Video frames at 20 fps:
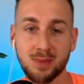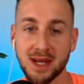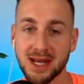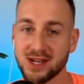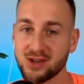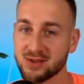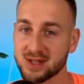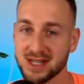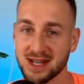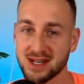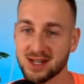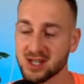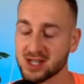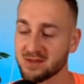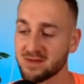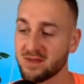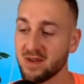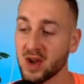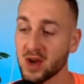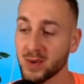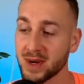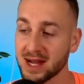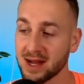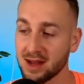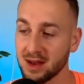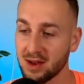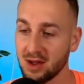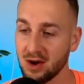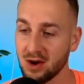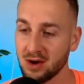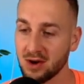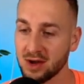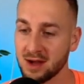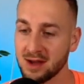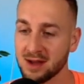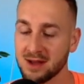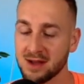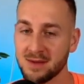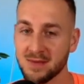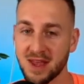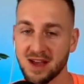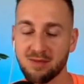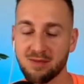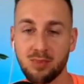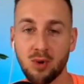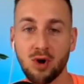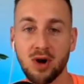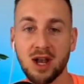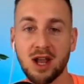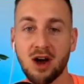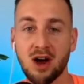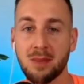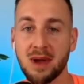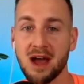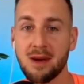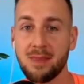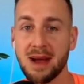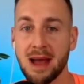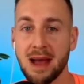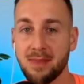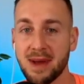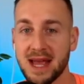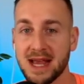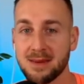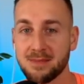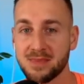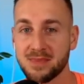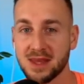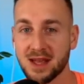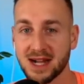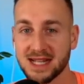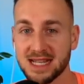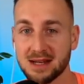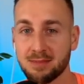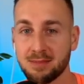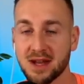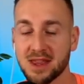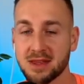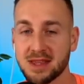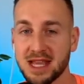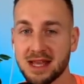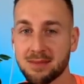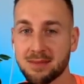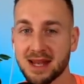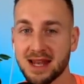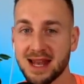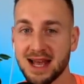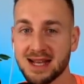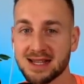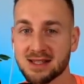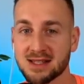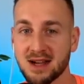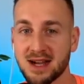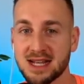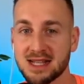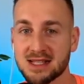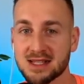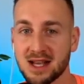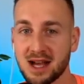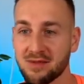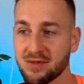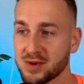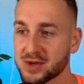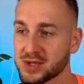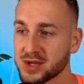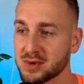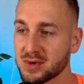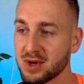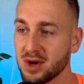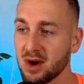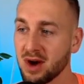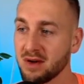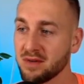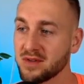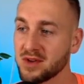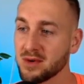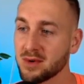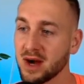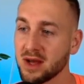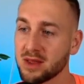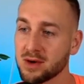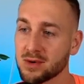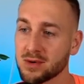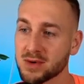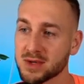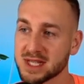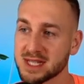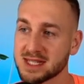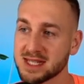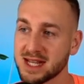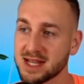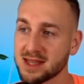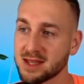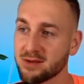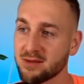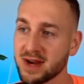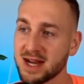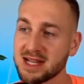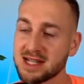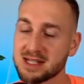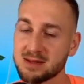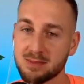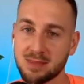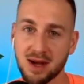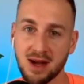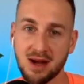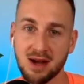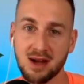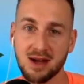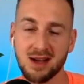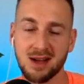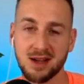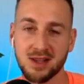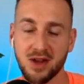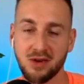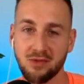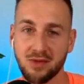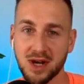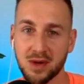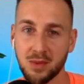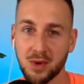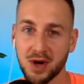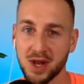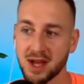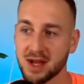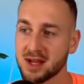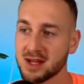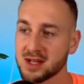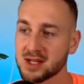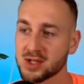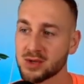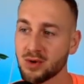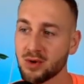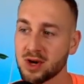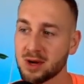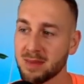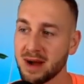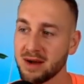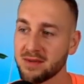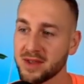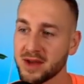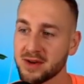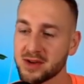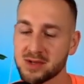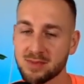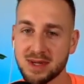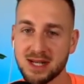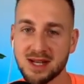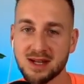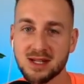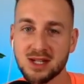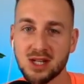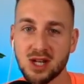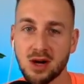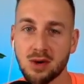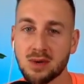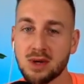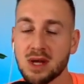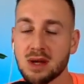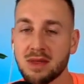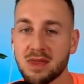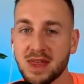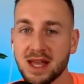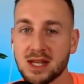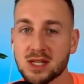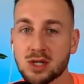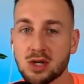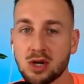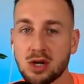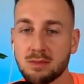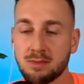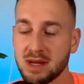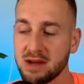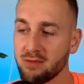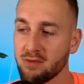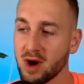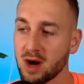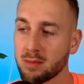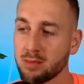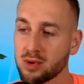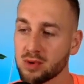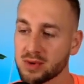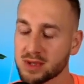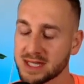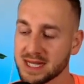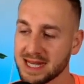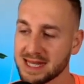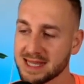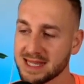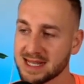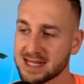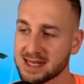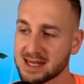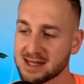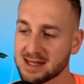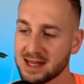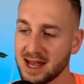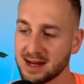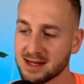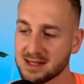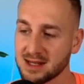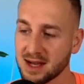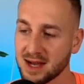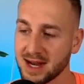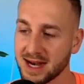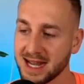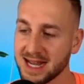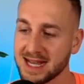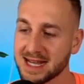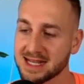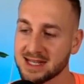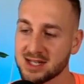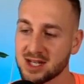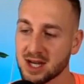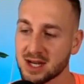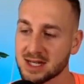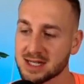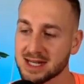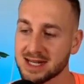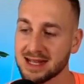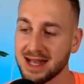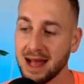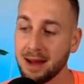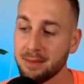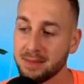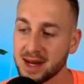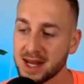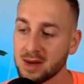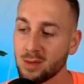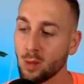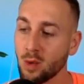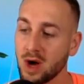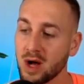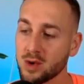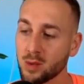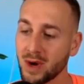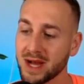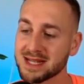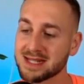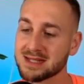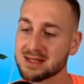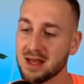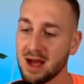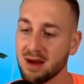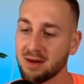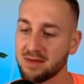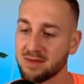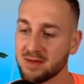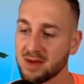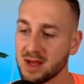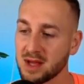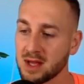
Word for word: interesting, just following along. I bought a little bit of Pepe. I did buy the dip last night. I've also got a few other horses in the race, but don't really want to talk about those because, you know, things could be rug pulls in this sector and it is just gambling Wild West stuff.